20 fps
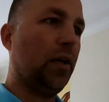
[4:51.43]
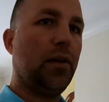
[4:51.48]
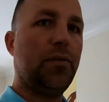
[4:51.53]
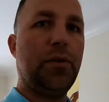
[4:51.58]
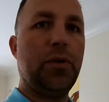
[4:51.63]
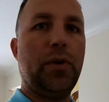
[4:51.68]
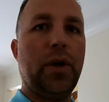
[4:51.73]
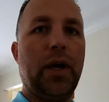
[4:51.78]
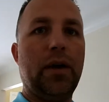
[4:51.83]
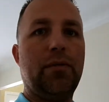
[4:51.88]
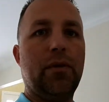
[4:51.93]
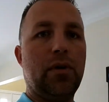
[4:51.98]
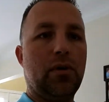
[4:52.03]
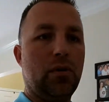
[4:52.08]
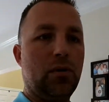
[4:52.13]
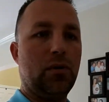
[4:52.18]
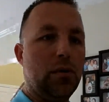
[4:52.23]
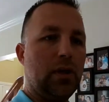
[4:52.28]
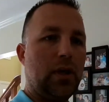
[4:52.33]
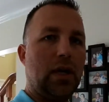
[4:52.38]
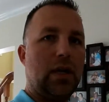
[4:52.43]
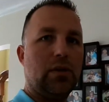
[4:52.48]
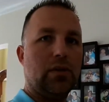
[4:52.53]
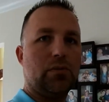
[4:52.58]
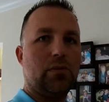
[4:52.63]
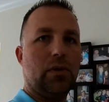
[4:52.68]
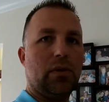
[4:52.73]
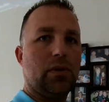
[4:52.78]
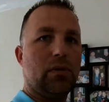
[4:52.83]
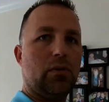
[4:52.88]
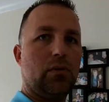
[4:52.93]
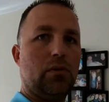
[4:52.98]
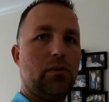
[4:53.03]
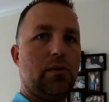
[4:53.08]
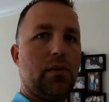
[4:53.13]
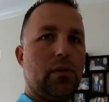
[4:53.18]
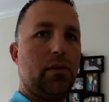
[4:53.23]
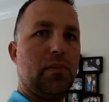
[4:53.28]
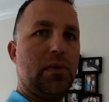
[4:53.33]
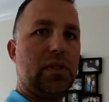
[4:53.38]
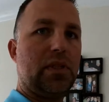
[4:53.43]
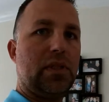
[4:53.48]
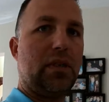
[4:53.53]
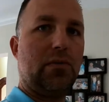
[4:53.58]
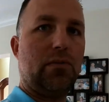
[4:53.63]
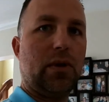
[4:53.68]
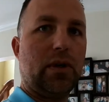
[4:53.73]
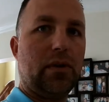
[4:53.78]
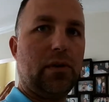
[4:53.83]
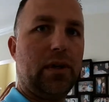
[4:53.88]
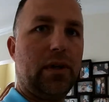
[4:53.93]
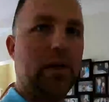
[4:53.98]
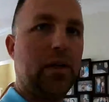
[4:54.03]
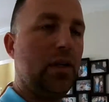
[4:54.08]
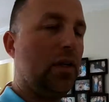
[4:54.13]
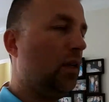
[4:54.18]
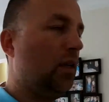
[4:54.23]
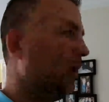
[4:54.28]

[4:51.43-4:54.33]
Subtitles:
If you have an older house with old thermostat wiring,